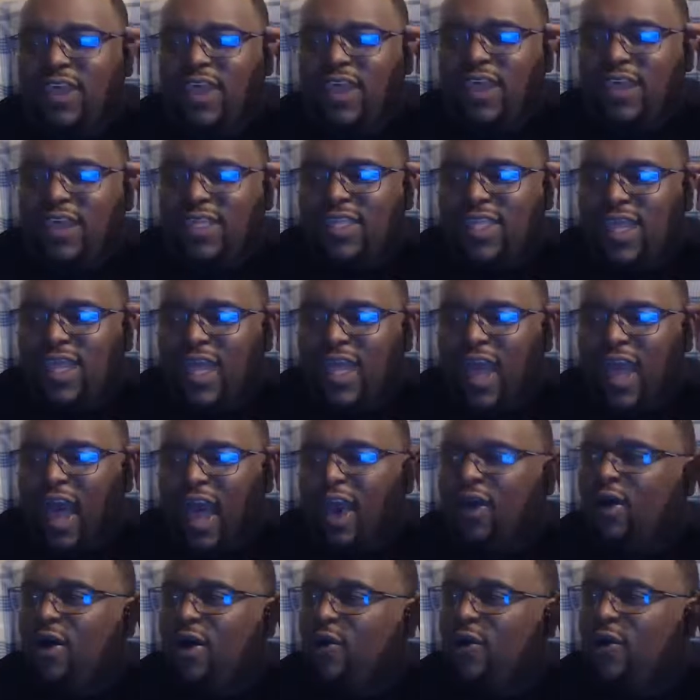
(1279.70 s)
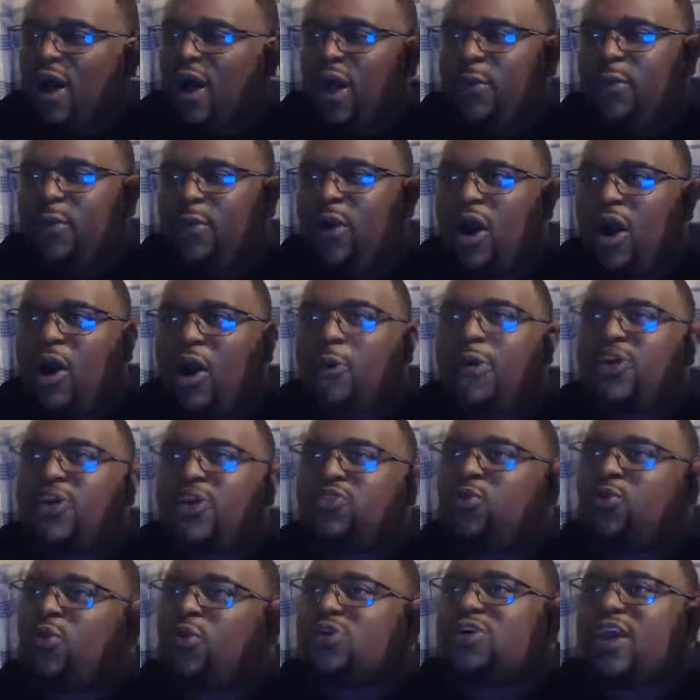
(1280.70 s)
though again, I will
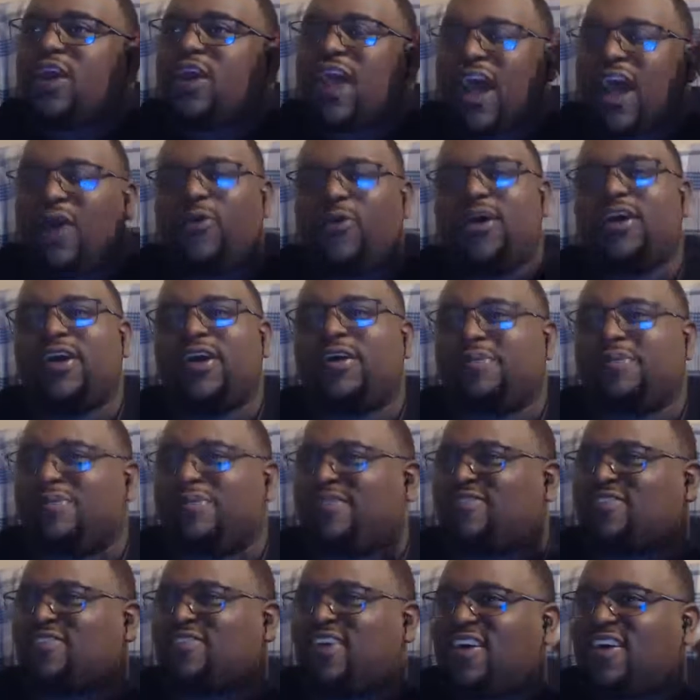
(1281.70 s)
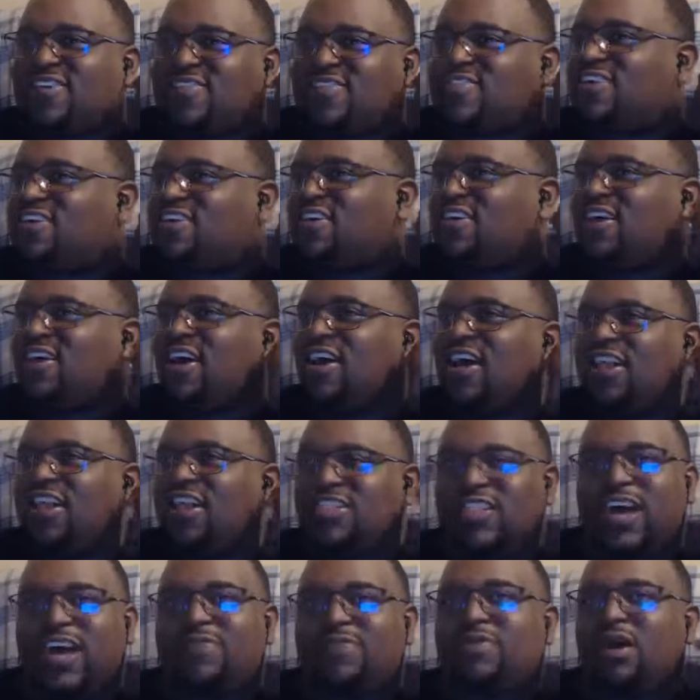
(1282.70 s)
always wonder how him and Sansa
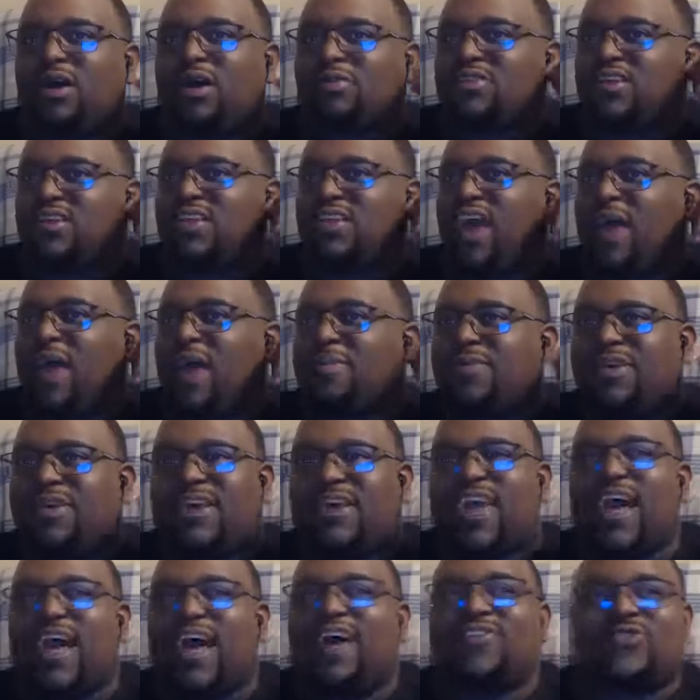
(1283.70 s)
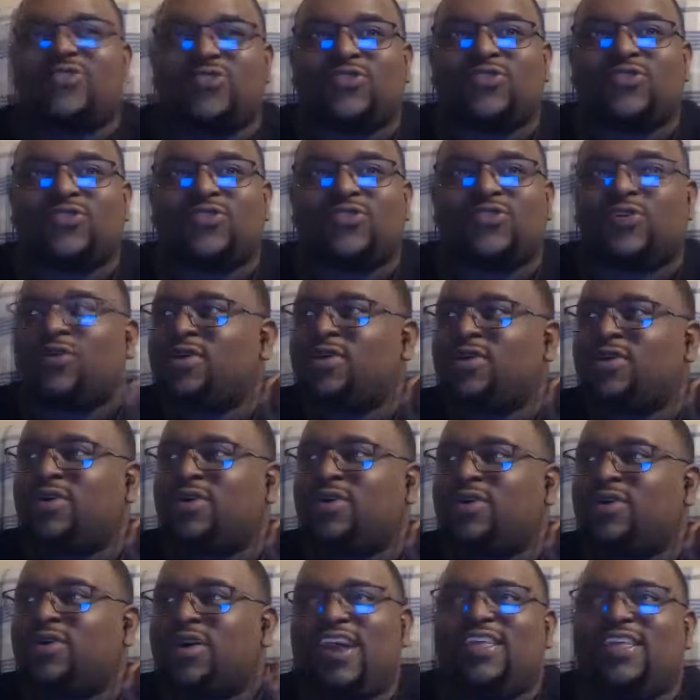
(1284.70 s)
left off the top of the castle
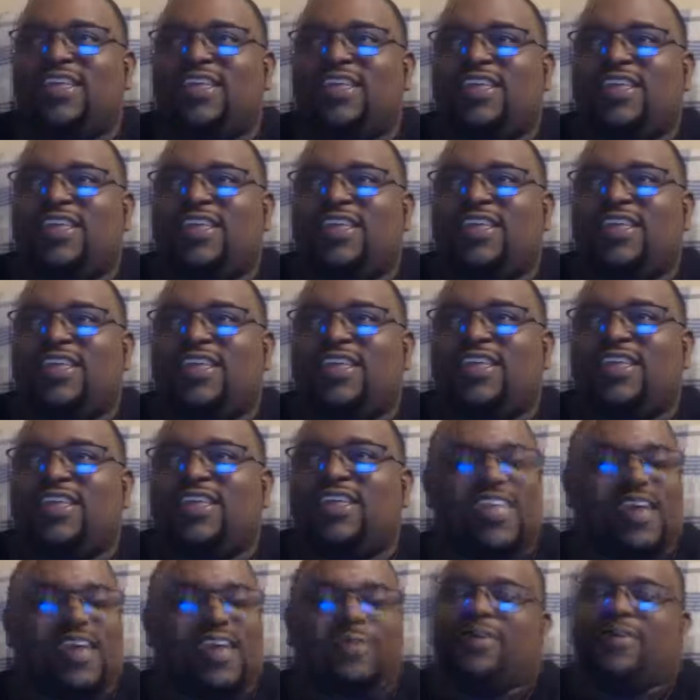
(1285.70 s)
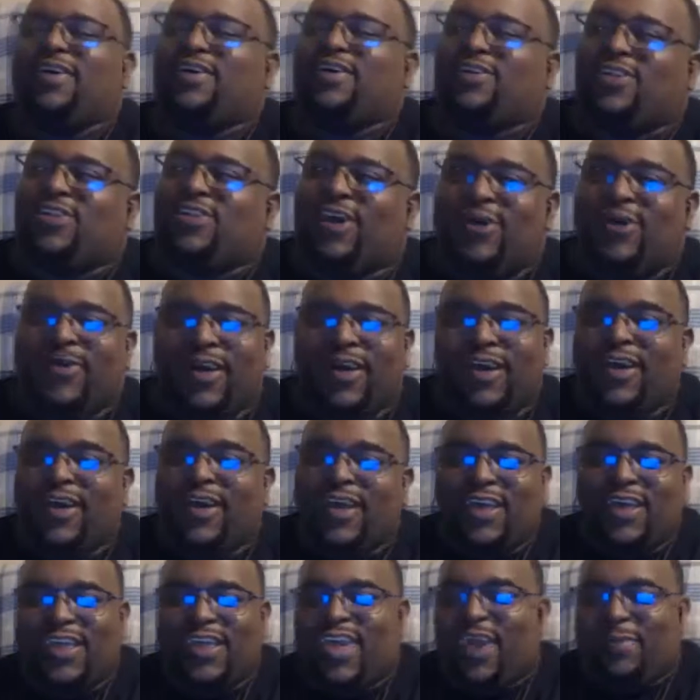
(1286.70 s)
and didn't break anything. But you
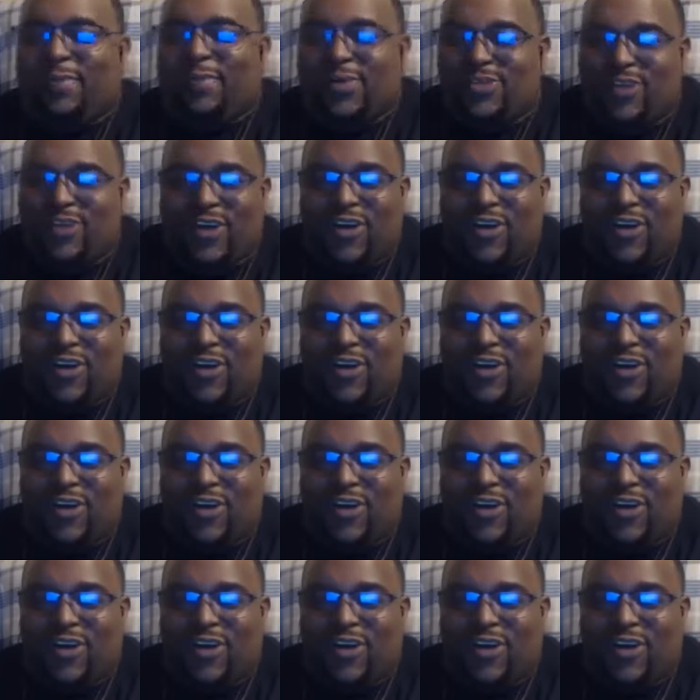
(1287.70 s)
know what?